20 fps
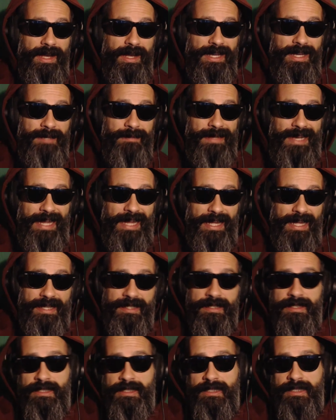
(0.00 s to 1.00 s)
in
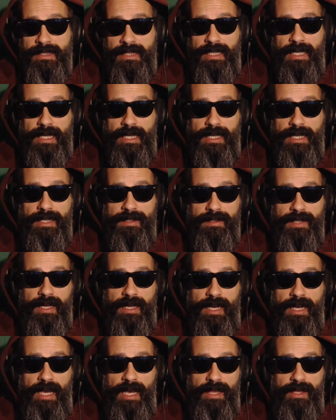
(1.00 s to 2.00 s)
Milan, and
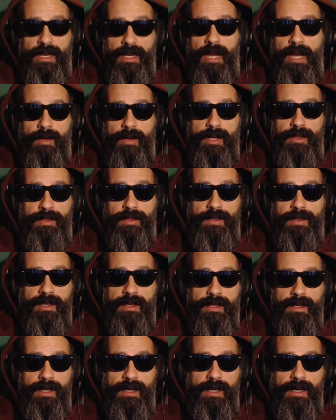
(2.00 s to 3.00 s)
I really
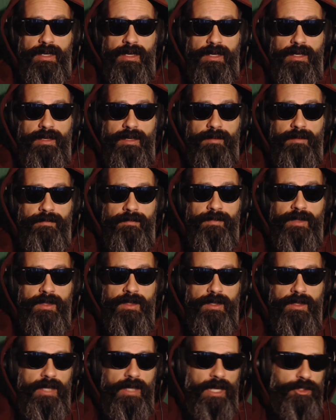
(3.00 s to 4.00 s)
think
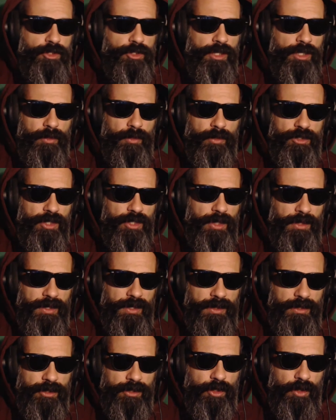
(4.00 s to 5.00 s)
actually it wasn't a
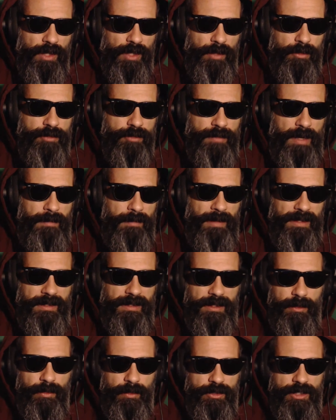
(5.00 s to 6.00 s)
3-3 draw, that was my bad,
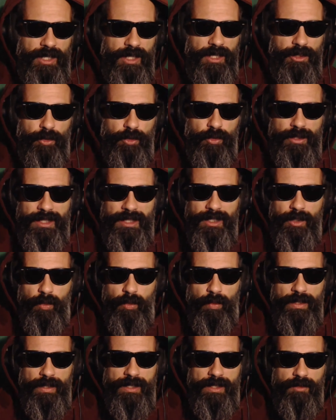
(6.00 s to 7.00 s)
it was a 2-0
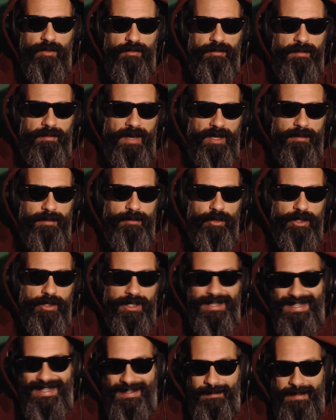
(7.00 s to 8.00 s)
win of Bayern
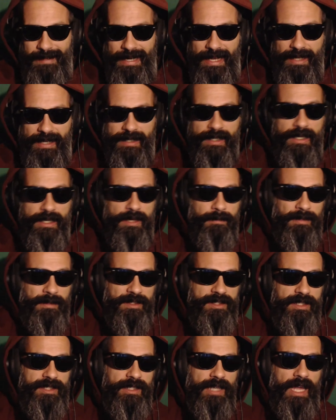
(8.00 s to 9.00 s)
Munich in Milan. But
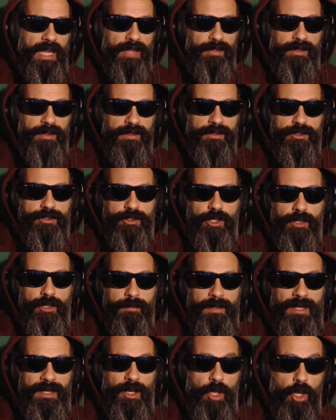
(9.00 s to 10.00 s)
still, I think there's going to
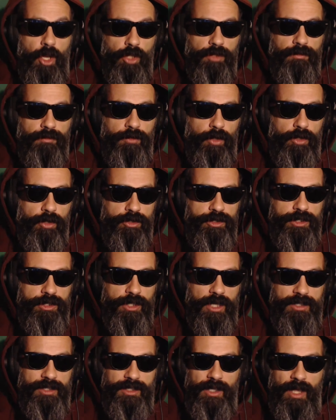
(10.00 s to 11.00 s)
be a lot of goals
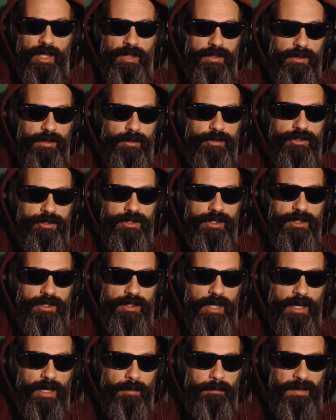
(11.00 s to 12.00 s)
here. I think we see
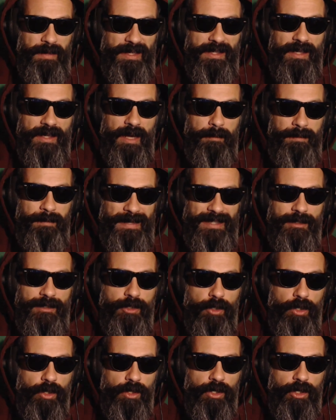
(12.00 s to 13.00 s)
a big
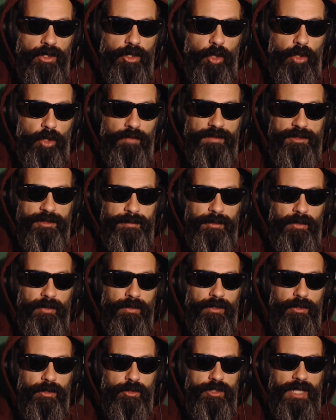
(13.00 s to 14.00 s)
goal fest between
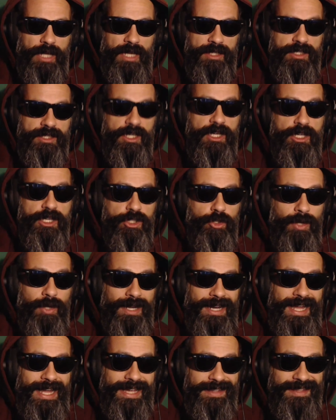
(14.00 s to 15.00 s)
the two sides, so I
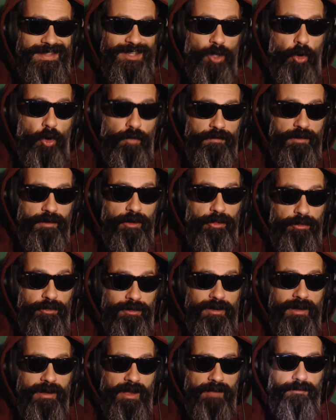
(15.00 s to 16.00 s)
like the over
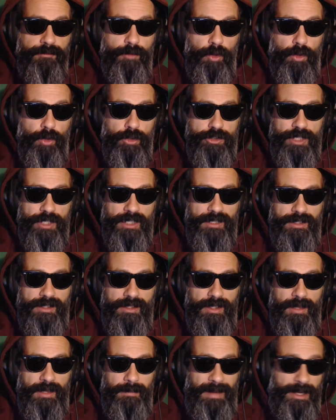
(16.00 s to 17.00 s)
3.5 goals at
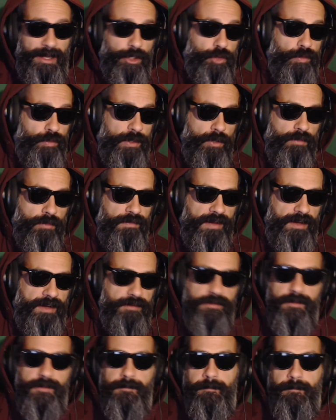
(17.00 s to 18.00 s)
-105.